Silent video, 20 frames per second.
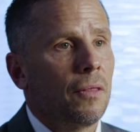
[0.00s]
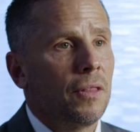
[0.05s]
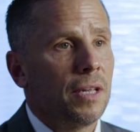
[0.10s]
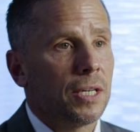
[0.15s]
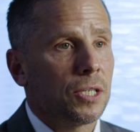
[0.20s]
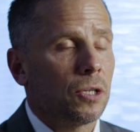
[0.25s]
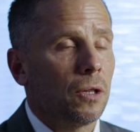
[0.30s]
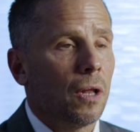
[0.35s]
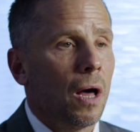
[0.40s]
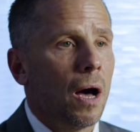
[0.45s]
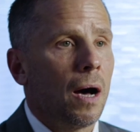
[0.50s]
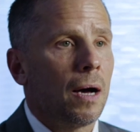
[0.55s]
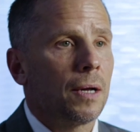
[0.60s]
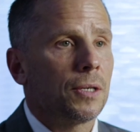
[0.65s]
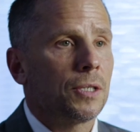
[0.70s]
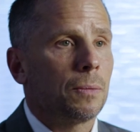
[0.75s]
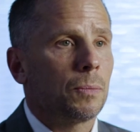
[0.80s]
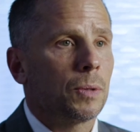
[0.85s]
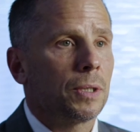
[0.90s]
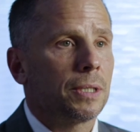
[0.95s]
this law
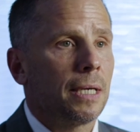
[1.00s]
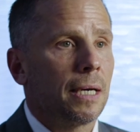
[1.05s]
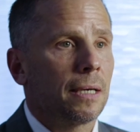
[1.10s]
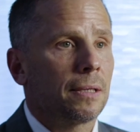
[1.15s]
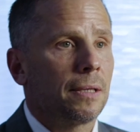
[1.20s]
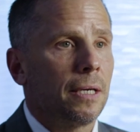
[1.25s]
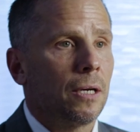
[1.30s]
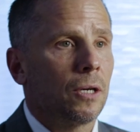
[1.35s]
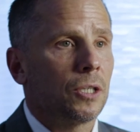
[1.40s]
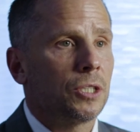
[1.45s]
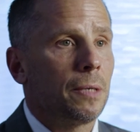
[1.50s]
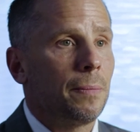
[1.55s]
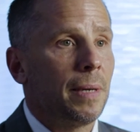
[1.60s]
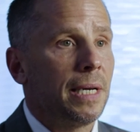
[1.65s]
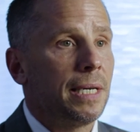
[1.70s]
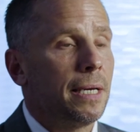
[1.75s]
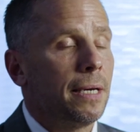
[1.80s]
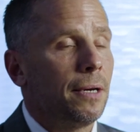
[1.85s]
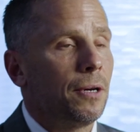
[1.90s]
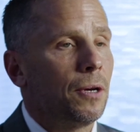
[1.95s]
to protect the
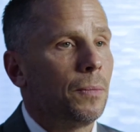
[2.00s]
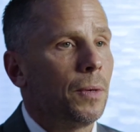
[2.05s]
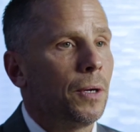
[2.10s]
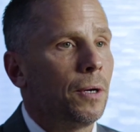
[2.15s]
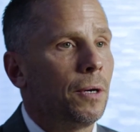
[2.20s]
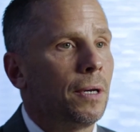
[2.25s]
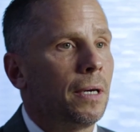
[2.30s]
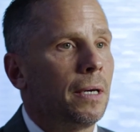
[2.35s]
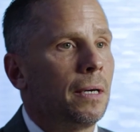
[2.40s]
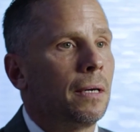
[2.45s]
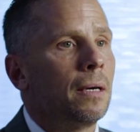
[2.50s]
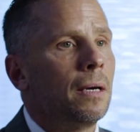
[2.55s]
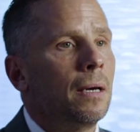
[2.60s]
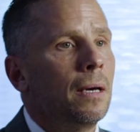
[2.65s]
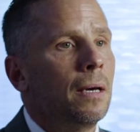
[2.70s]
LGBT community.